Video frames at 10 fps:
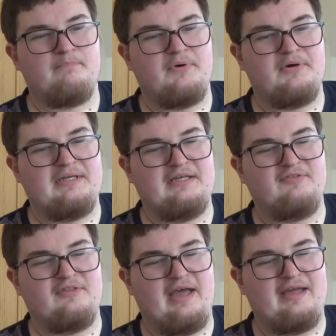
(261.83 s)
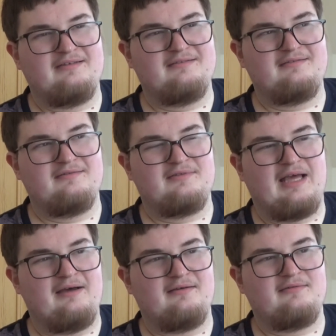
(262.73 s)
But even then,
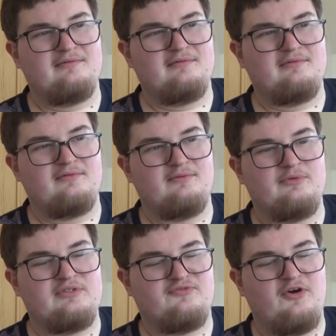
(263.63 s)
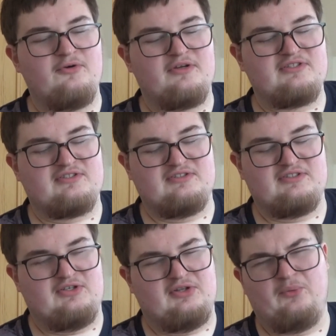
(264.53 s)
that was a focus
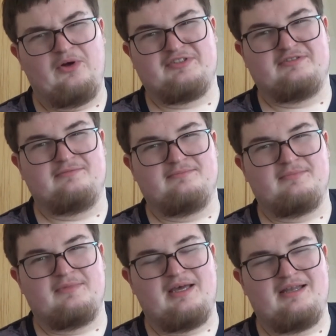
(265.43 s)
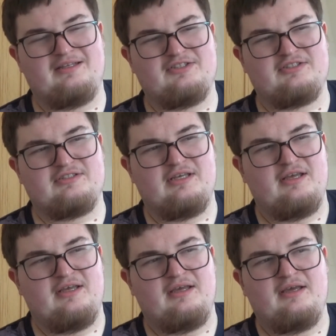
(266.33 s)
until it wasn't, and it just,
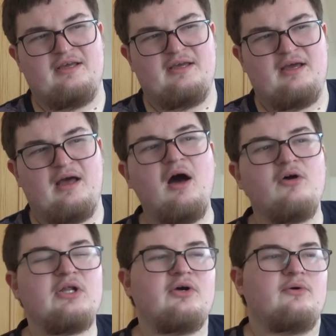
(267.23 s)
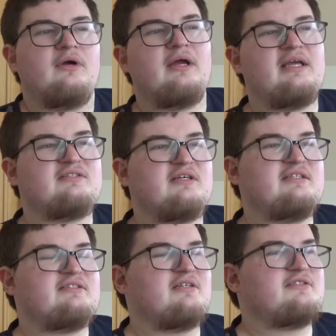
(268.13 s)
oh no, it
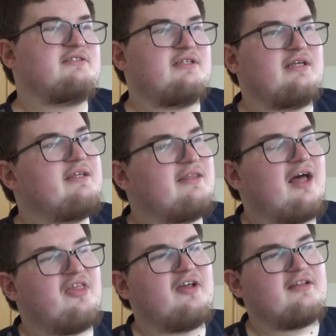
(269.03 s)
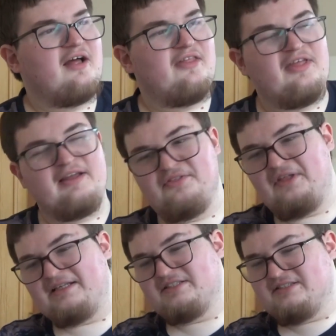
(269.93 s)
doesn't. I think
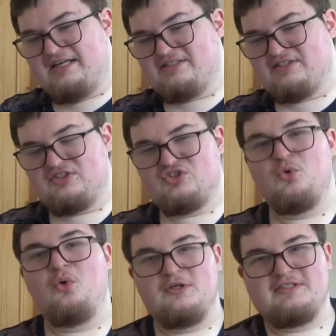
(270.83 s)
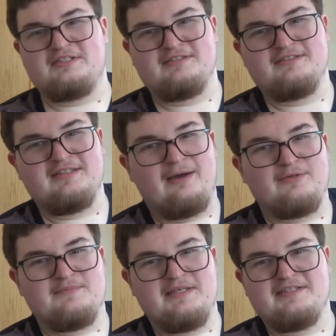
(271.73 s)
that's the source that
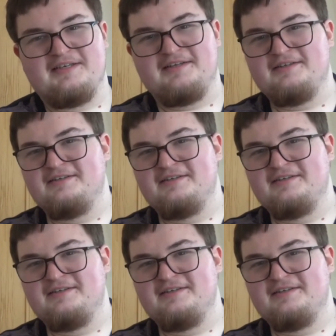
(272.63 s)
was missing.